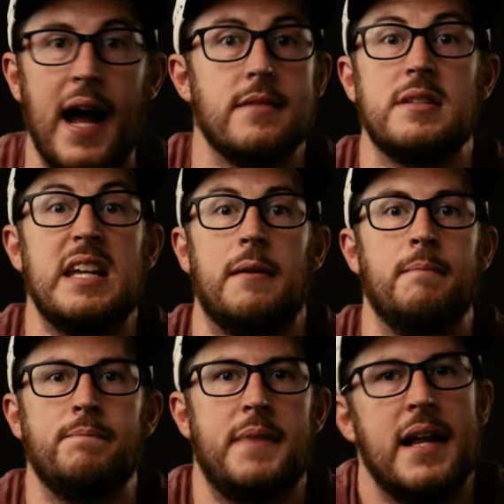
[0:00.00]
That's
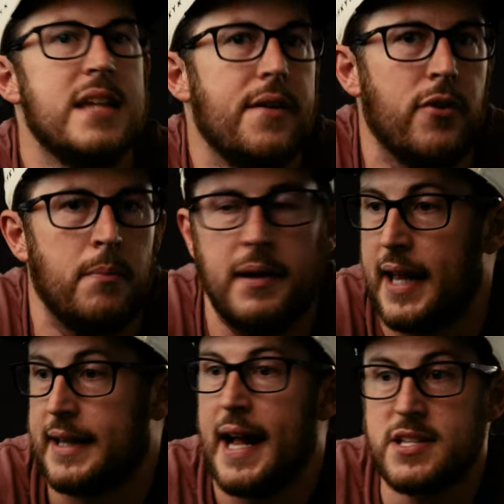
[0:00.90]
it. That's it for me.
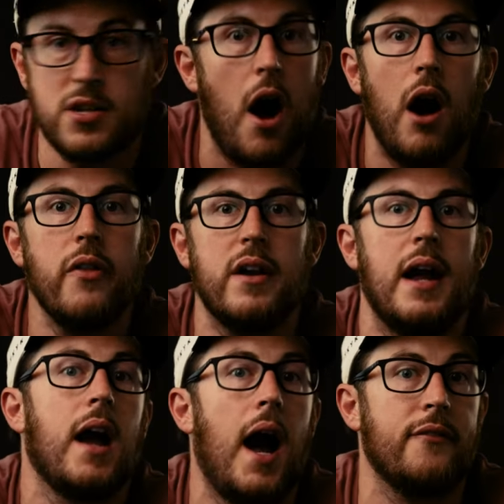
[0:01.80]
Like that's all that
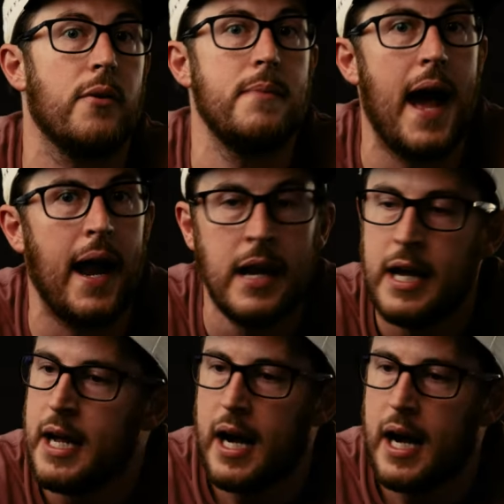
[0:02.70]
I got from that.